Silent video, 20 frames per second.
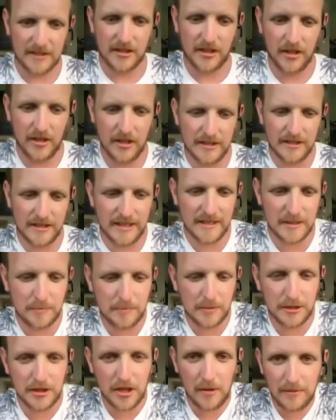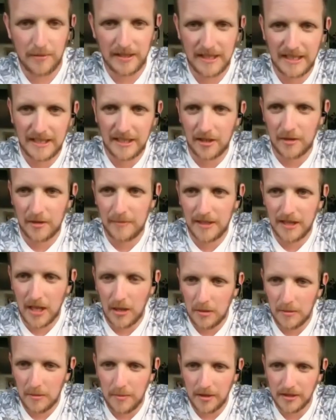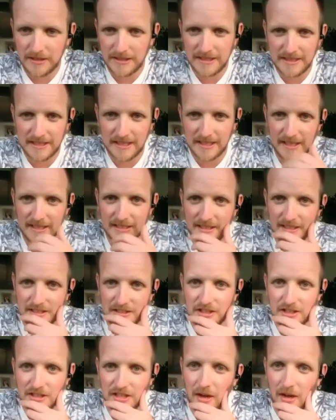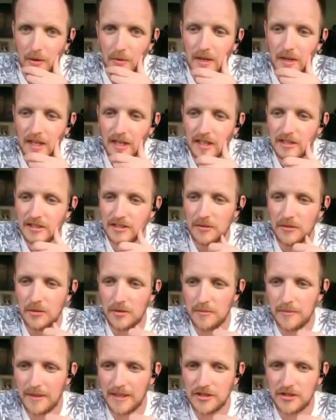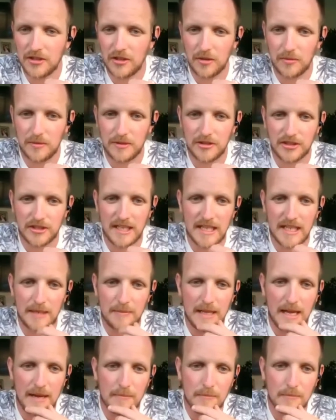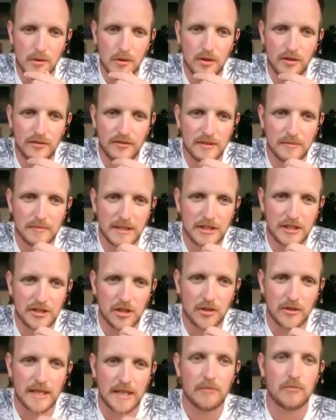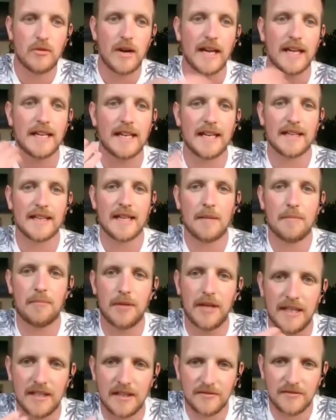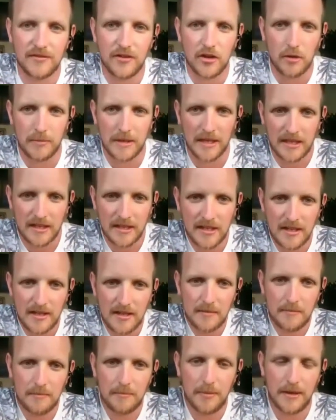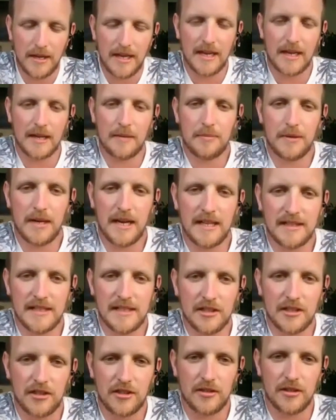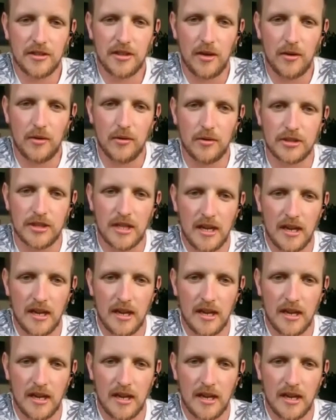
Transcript: Good. It is predominantly going to be lower body tonight, as you know, so we want to make sure that we just keep that moving, make sure keep regulating that breathing for me. Big breath in through the nose,